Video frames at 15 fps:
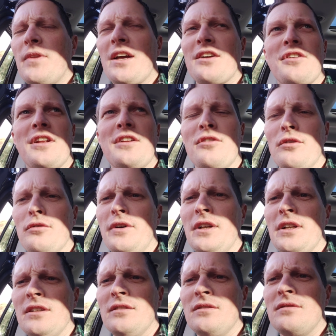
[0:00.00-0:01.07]
Actually, that's not
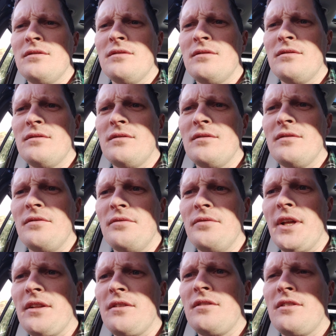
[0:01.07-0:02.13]
funny.
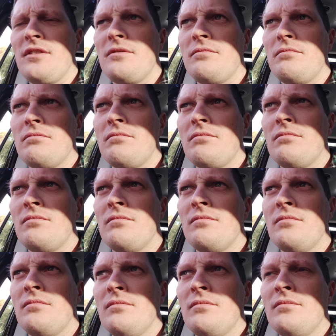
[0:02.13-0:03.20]
That's
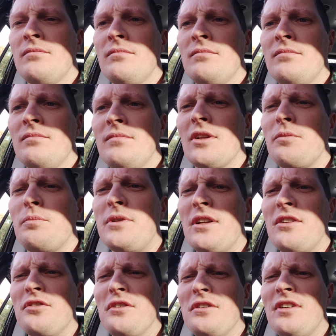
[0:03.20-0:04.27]

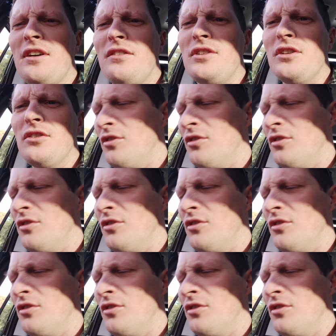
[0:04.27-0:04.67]
potentially a safety